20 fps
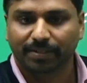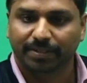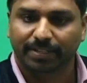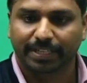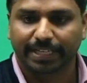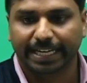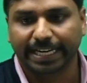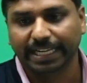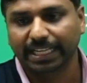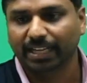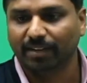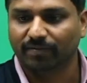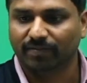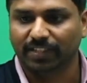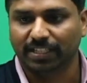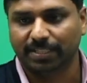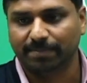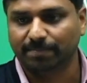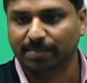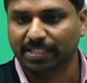any of these
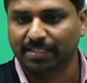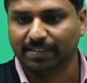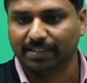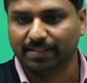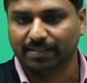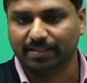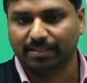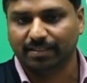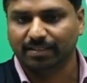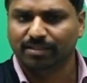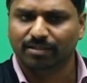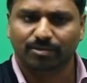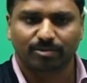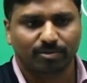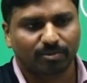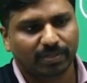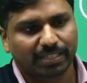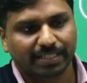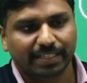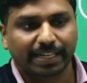species. So
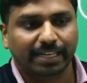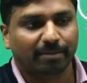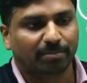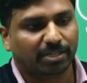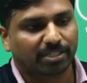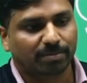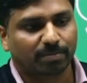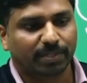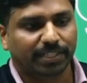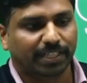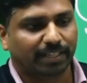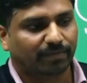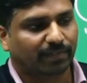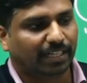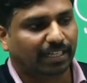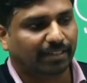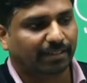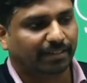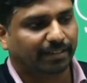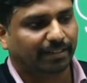is there any possibility of that?
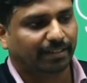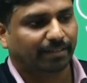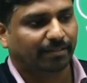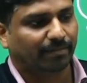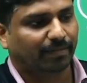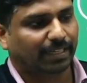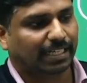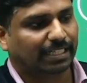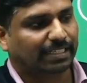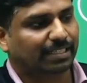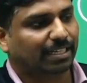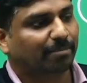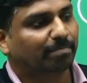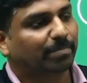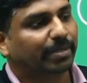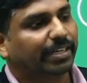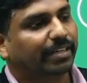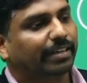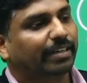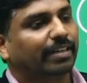For example,
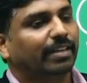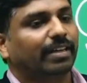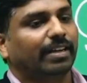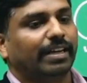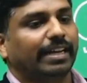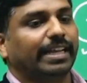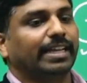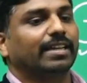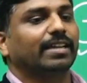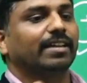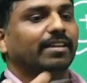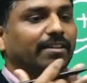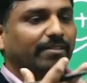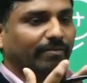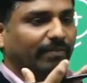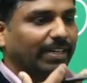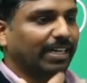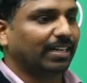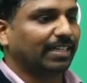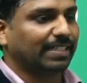like we are
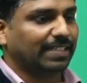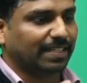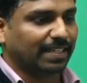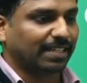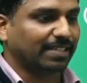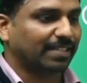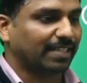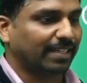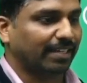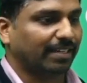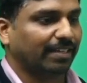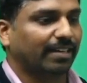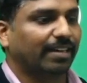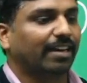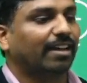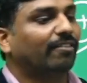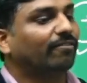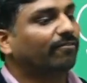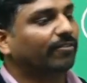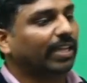discussing now,
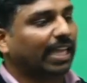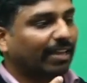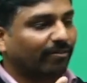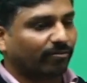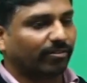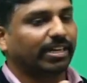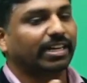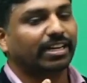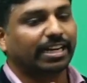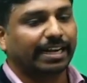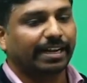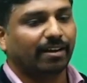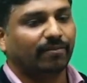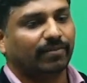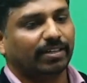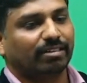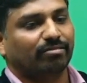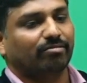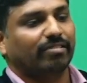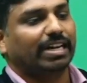we have one kind of
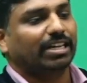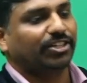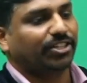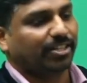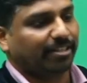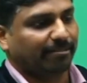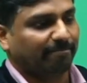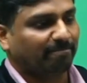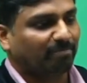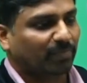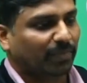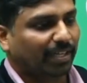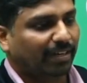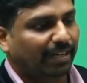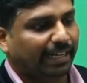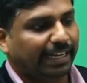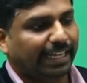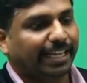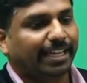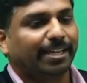interaction,
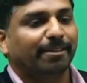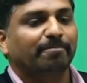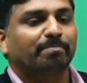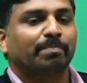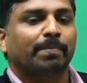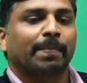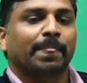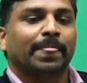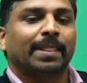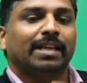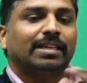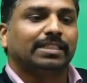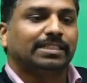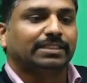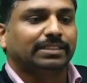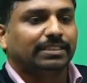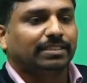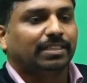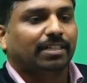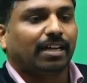like
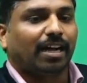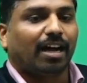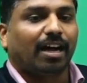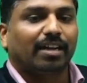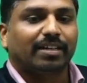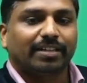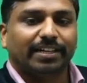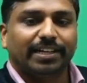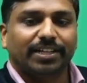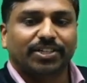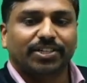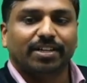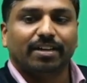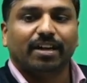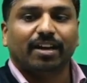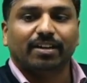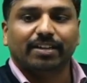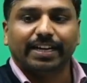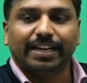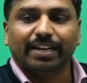our
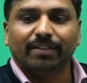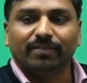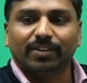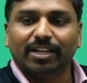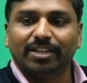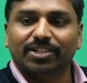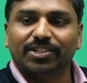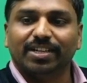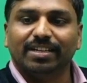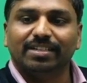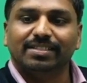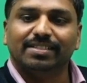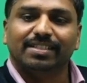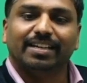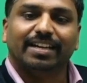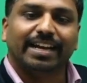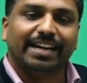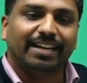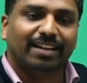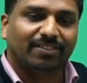kind of relation is a
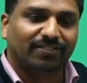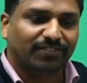kind of